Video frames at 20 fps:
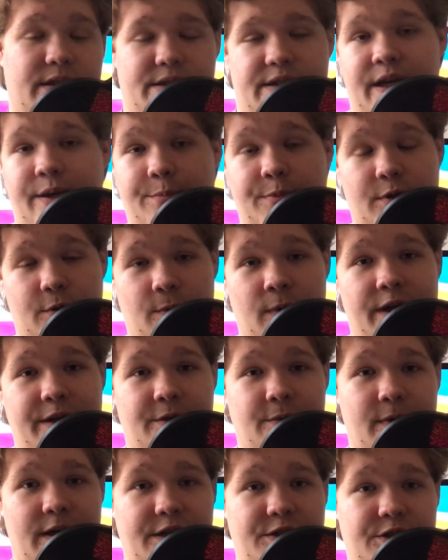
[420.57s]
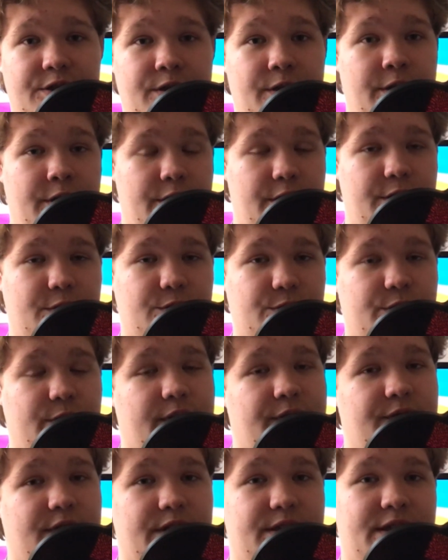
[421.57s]
in the right direction, you still have to
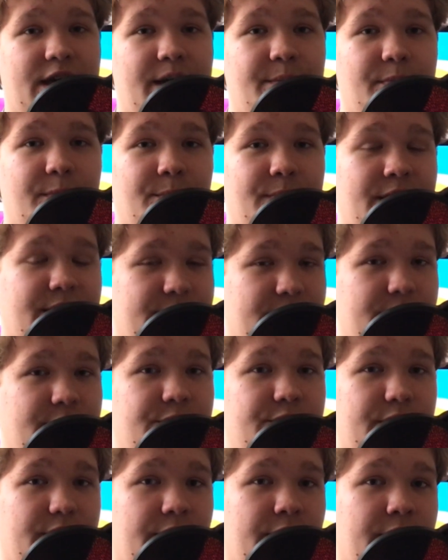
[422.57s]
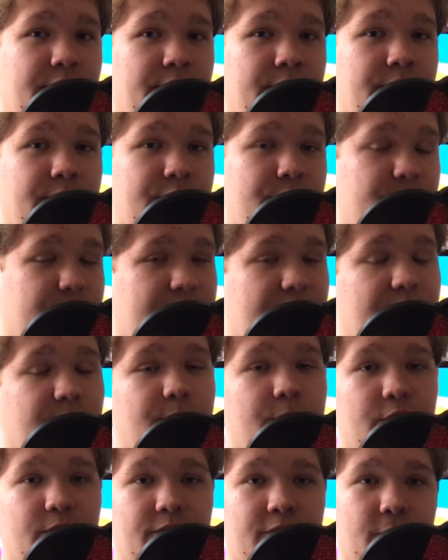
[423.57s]
type a message, and you can't
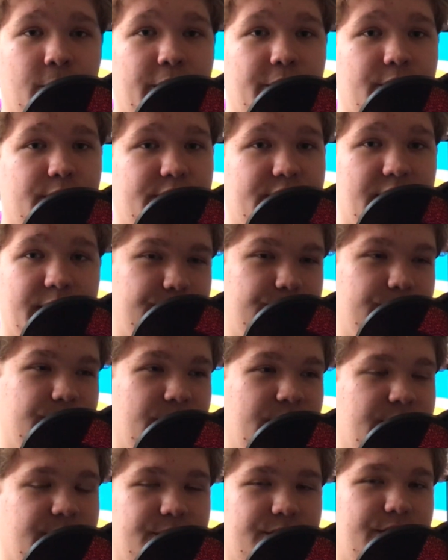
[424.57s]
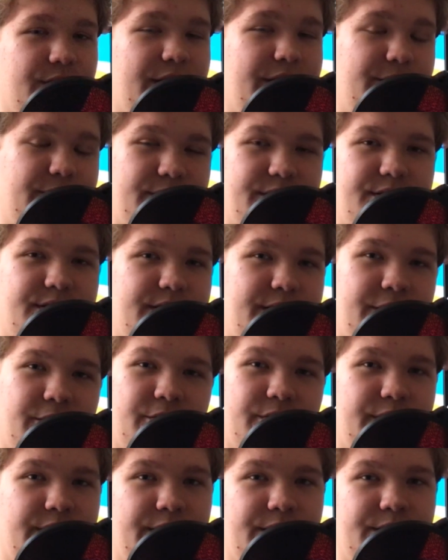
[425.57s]
move while you're typing. So that
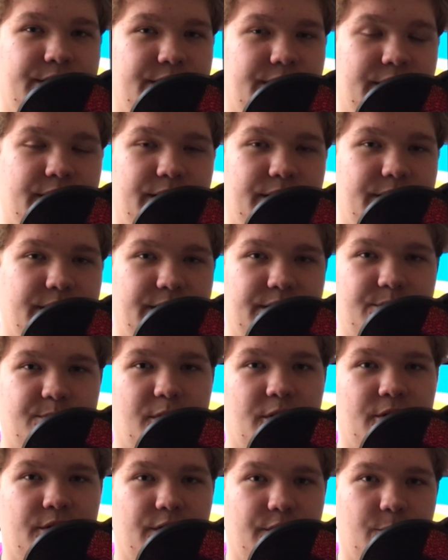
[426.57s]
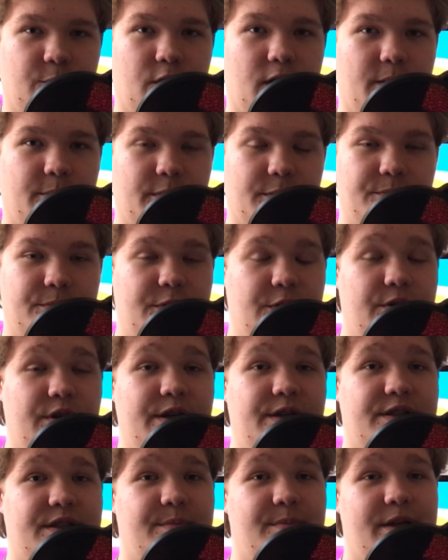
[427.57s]
still is part of the problem.
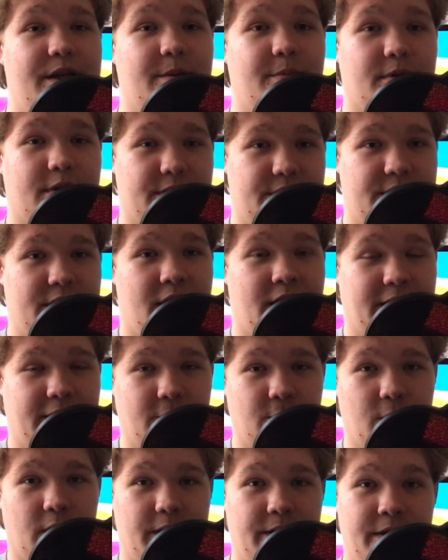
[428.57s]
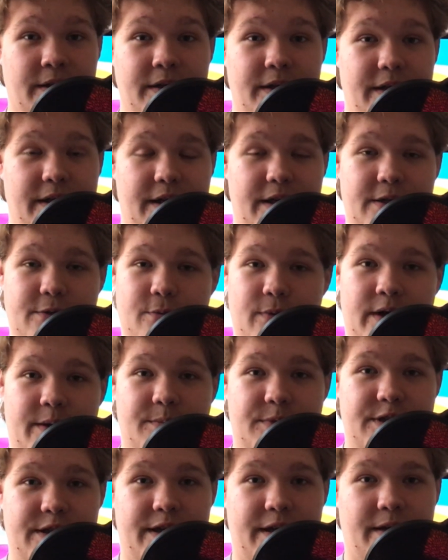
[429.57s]
You need to be able to talk and run, is
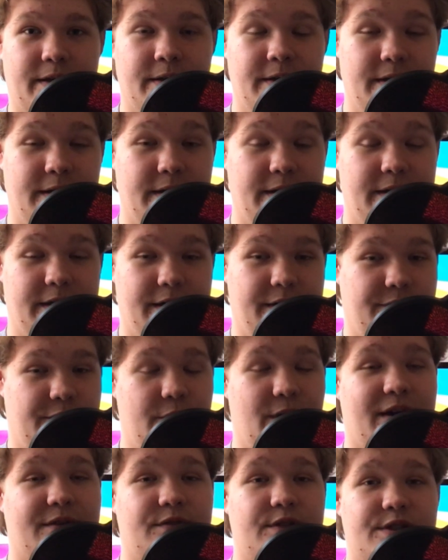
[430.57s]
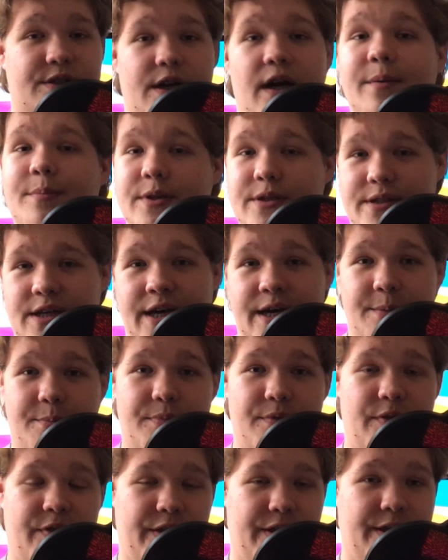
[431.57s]
what I'm saying. If you have to stop and
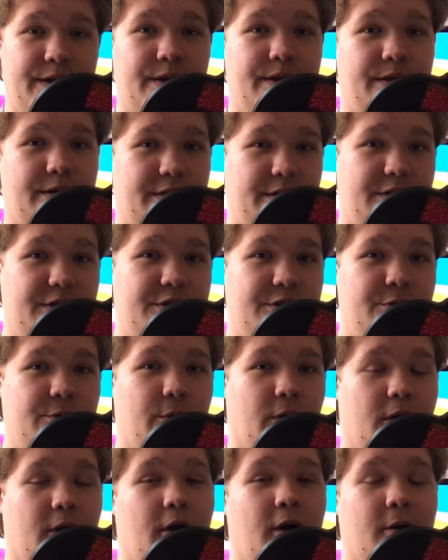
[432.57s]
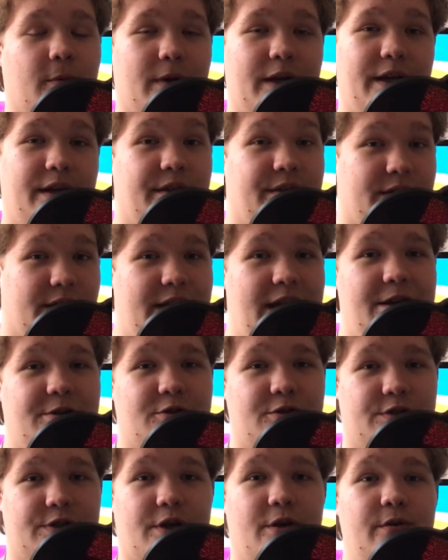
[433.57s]
type, then you are already in the
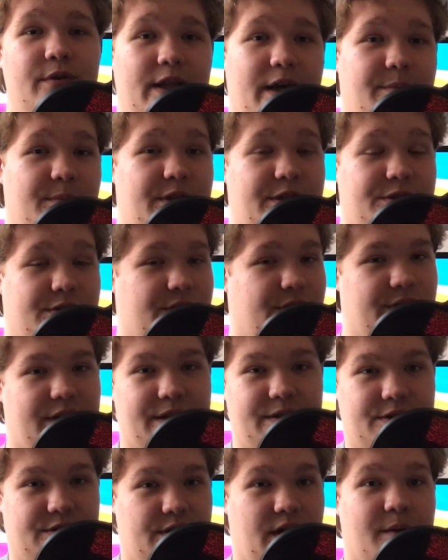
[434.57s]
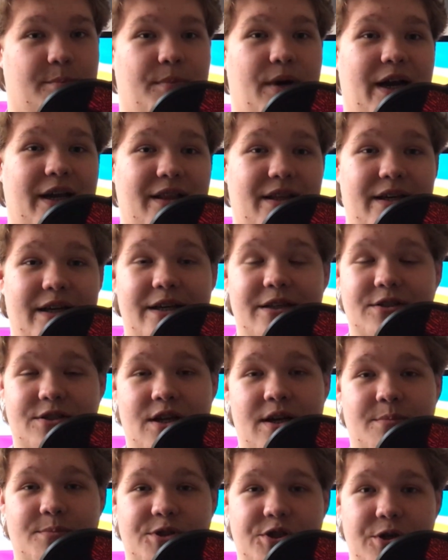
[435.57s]
danger zone. That means you can stop
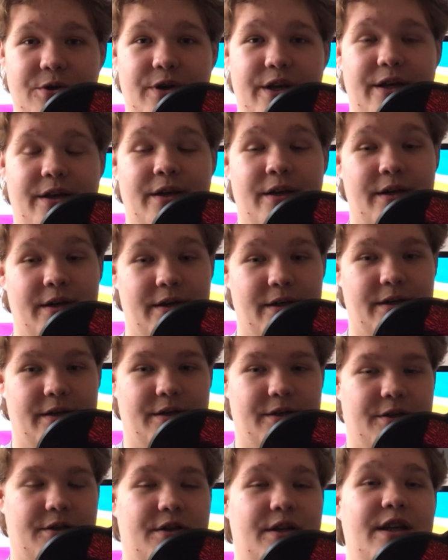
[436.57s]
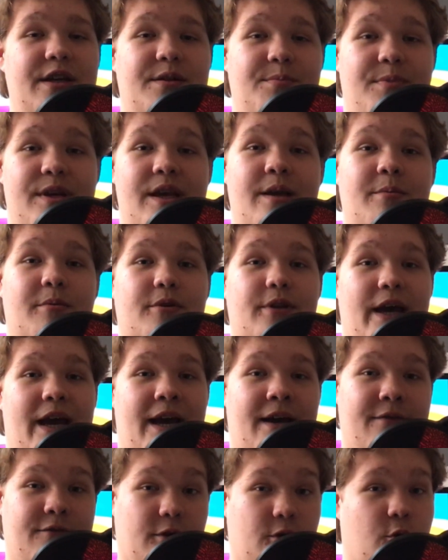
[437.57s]
piloting, stop shooting. You need to be able
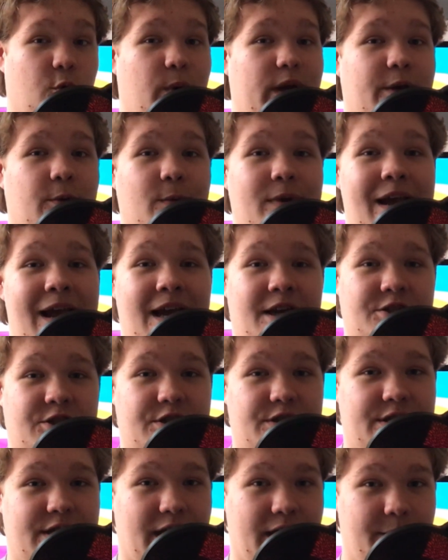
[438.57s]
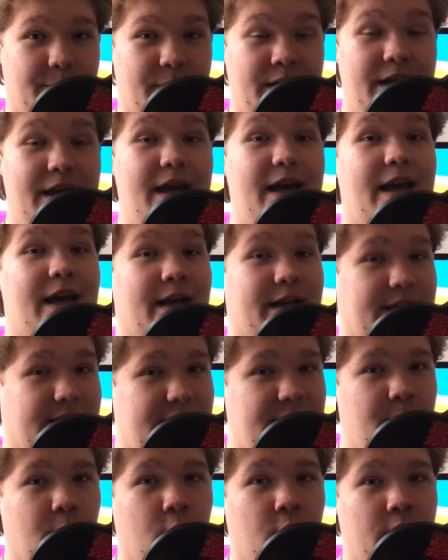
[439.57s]
to have a quick reaction time, and
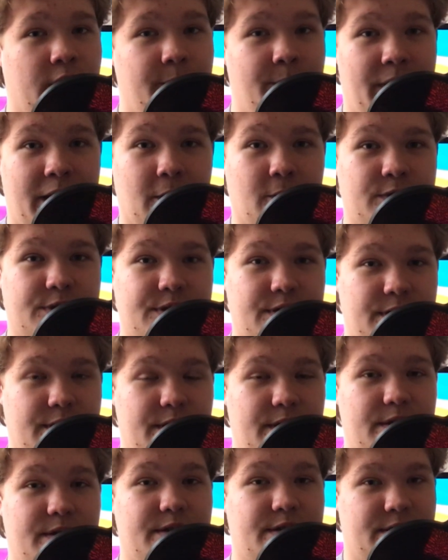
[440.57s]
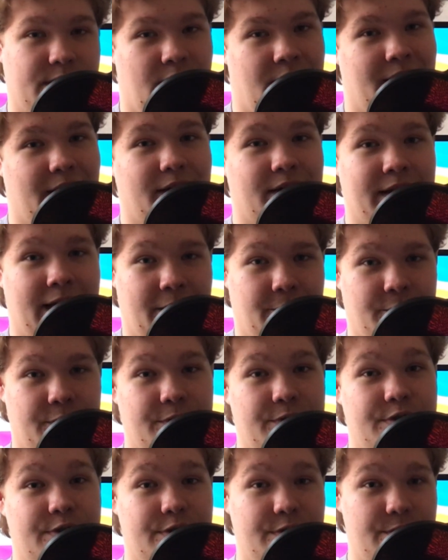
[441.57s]
a keyboard and mouse does not
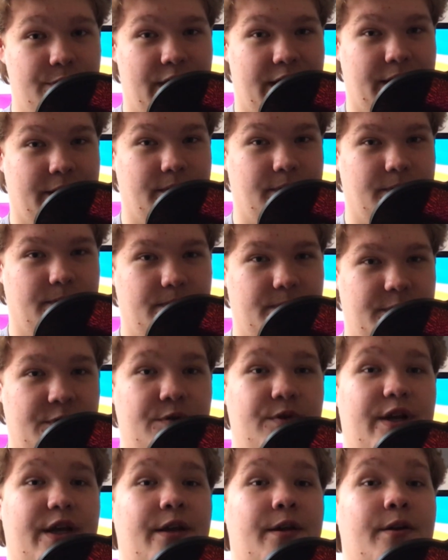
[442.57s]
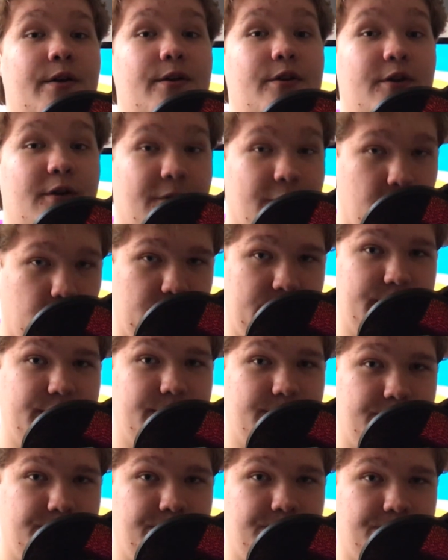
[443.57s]
allow you to do that. You need your voice.